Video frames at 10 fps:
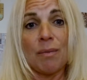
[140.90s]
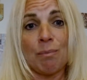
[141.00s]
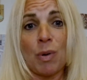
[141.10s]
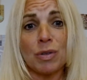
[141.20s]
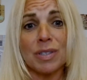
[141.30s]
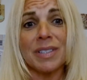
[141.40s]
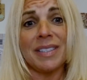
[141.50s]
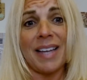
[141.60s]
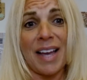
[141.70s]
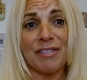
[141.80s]

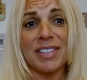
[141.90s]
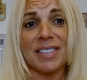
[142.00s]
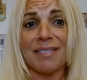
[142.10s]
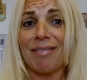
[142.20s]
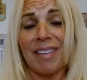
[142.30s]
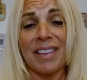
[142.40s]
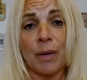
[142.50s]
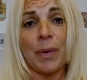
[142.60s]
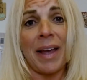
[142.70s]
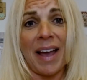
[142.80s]
Mostly everything
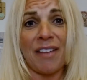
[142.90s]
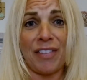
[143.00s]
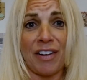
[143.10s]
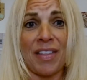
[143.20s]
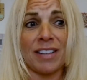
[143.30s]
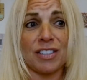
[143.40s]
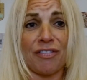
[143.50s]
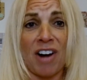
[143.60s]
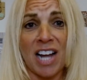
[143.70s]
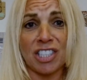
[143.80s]
that we have here that's
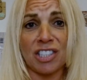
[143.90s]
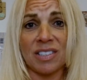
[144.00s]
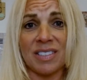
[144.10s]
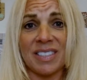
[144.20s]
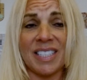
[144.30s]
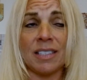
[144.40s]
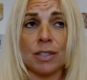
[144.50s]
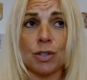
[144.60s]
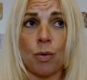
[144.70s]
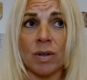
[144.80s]
fresh
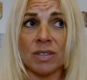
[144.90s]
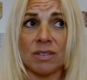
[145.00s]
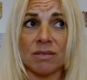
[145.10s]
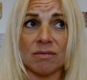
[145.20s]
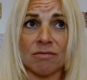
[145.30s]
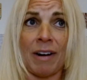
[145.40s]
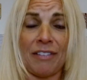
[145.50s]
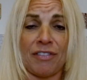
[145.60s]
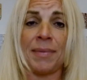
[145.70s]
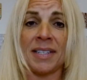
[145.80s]
is sourced
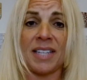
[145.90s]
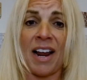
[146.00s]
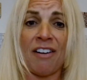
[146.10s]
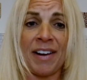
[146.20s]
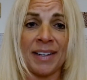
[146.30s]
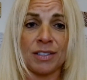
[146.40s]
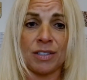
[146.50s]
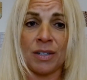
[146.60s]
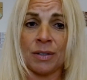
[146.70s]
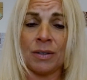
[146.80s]
right from this area.
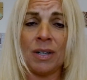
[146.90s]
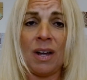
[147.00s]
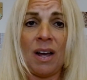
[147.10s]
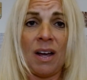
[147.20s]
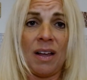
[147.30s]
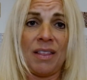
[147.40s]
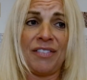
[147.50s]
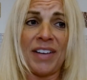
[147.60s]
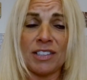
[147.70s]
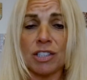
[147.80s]
So the
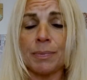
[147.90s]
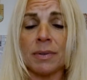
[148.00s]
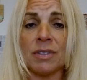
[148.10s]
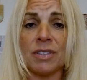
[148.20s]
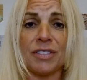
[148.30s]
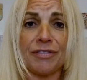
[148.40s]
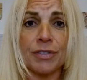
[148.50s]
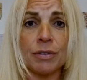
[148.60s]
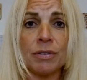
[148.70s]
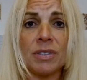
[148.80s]
vegetables, the
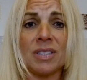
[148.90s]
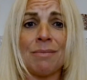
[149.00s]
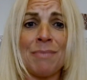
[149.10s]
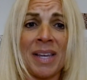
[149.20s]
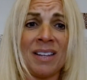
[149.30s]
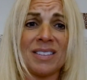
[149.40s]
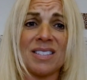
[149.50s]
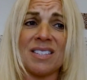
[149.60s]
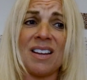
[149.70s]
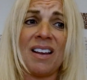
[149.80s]
fruits, the
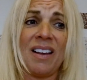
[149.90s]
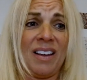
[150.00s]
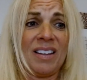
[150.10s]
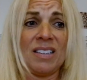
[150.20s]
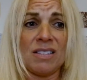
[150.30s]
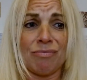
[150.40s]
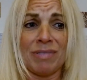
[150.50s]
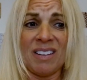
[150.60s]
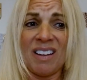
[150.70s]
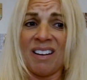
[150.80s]
meats is
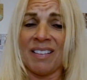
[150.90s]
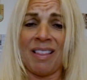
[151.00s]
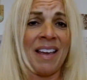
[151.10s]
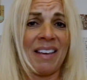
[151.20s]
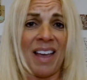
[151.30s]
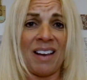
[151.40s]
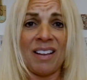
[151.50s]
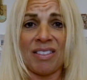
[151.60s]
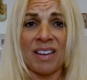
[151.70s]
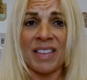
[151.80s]
really unlike
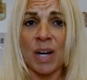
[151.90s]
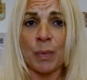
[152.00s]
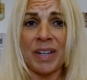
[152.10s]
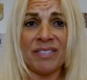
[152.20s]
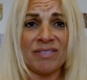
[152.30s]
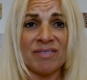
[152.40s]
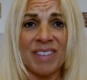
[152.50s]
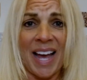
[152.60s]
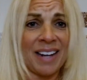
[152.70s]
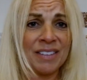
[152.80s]
anything that we've
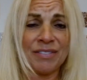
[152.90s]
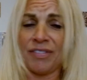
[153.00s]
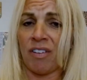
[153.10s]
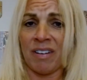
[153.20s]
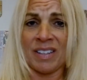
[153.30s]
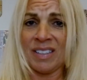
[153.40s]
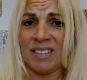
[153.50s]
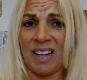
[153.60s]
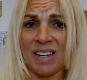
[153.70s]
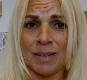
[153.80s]
had in
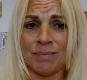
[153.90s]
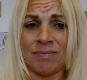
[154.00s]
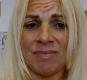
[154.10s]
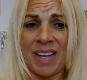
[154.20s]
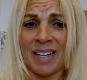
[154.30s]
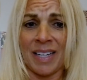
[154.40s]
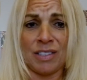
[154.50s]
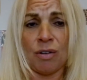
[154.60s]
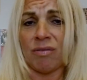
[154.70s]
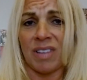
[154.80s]
Florida. And I
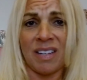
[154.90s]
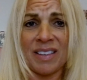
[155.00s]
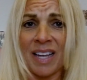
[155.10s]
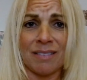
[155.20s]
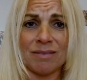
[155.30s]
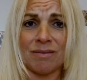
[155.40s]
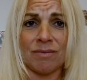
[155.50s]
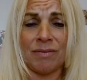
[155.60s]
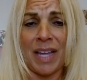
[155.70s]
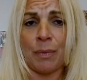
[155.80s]
don't think that
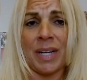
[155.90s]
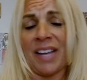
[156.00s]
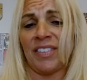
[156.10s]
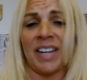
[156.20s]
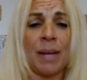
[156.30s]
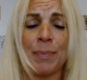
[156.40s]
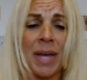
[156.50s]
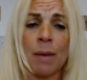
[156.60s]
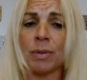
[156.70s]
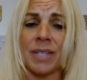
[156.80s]
they would even
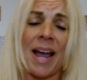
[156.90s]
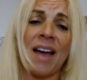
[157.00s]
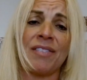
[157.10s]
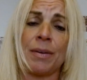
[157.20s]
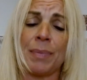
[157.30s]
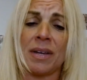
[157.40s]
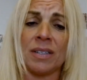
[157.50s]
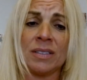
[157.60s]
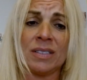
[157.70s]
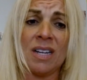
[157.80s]
be able to have it
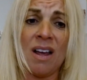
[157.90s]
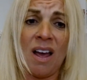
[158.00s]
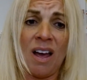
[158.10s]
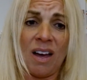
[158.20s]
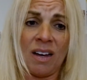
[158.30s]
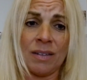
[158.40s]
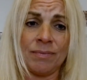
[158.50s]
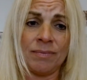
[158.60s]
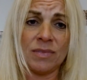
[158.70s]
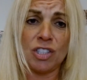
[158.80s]
because
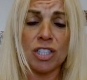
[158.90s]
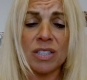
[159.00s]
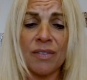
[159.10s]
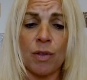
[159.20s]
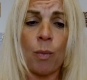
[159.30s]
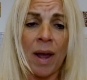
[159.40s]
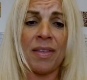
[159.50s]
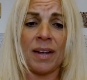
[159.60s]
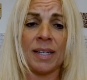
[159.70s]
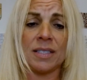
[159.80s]
just of the way
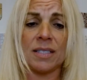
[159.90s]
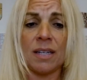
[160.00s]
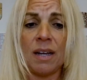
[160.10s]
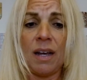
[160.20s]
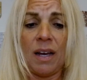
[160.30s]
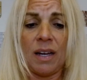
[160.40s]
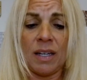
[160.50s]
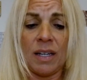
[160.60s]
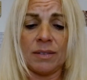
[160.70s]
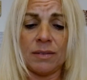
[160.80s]
that it's
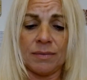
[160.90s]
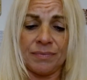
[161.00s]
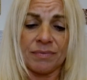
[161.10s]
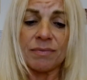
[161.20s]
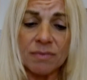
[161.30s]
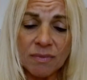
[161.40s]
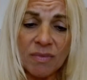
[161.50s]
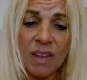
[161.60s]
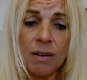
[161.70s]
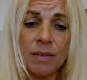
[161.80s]

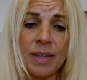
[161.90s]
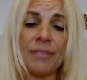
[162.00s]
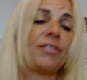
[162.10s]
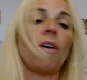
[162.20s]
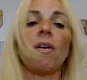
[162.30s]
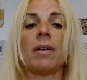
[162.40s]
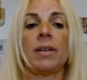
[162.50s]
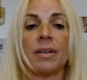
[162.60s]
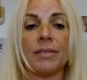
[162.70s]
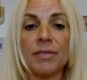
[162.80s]
that
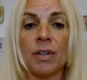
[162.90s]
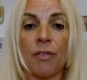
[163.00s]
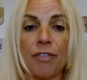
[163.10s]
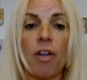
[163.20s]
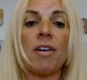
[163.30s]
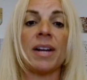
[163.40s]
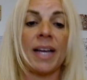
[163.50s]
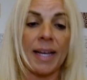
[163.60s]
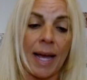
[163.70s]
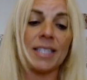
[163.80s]

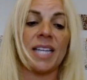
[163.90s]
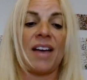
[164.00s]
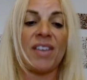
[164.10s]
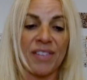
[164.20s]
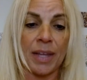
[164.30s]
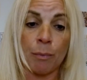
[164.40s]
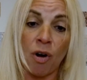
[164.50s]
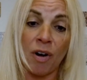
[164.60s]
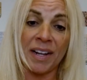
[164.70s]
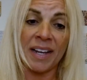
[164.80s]
Florida has to have everything
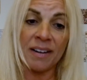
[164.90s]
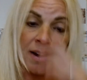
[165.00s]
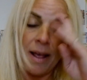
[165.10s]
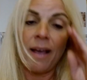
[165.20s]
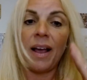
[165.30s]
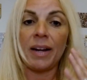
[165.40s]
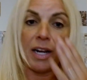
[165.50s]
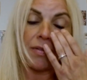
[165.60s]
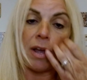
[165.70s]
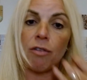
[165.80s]
brought in, and
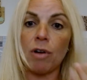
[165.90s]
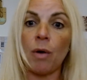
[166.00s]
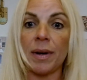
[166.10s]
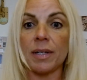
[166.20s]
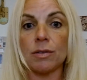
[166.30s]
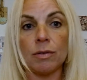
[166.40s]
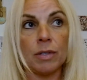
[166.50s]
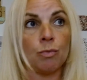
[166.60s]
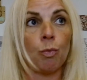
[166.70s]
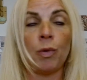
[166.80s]
here they grow it.
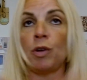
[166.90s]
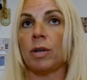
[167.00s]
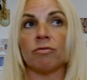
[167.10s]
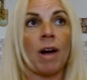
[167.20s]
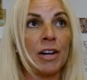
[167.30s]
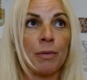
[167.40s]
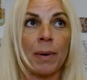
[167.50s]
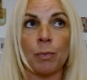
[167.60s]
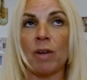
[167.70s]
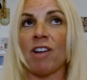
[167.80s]
You can ride your
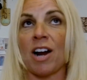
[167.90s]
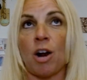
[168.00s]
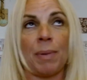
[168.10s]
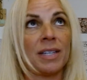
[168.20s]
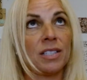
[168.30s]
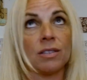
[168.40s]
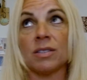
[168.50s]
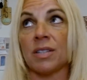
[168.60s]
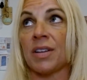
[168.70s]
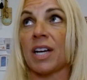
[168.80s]
bike, we ride our
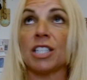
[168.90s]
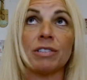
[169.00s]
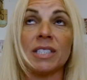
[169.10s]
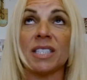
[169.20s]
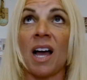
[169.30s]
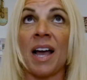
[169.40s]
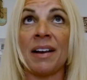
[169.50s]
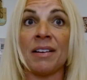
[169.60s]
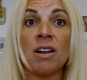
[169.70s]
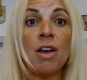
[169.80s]
bicycles on the
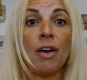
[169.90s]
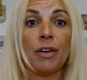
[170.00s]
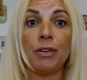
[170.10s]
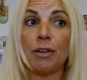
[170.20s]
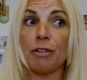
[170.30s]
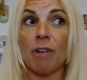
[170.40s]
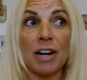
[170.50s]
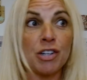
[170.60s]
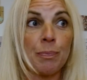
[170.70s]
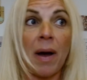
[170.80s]
countryside, and you could
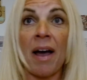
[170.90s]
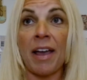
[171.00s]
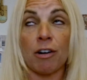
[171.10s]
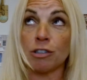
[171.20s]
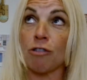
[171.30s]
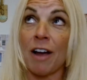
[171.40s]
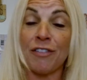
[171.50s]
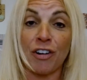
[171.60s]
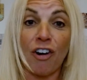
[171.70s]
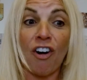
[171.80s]
ride your bike or drive
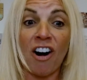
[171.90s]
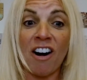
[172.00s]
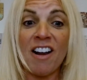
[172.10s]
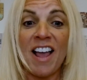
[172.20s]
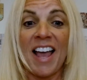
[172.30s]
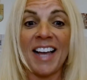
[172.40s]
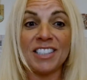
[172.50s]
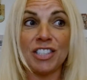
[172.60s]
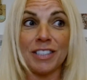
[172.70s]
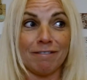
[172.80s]
your car
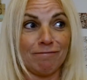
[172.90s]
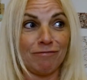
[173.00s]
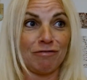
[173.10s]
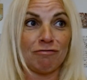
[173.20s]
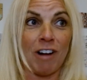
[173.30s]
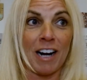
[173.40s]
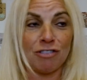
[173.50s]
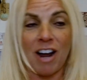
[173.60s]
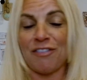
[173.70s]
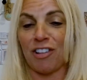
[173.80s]
and just
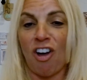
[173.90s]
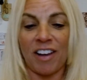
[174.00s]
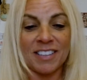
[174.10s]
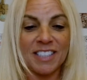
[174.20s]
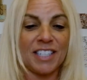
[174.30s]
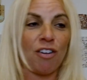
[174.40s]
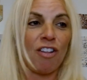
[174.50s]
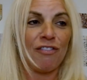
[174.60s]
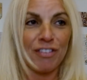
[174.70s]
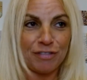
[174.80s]
drive along and see
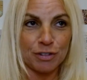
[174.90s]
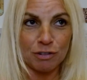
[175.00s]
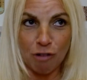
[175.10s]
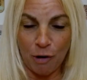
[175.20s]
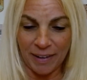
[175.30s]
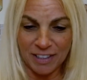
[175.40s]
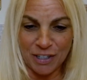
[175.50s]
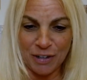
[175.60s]
all of the food growing.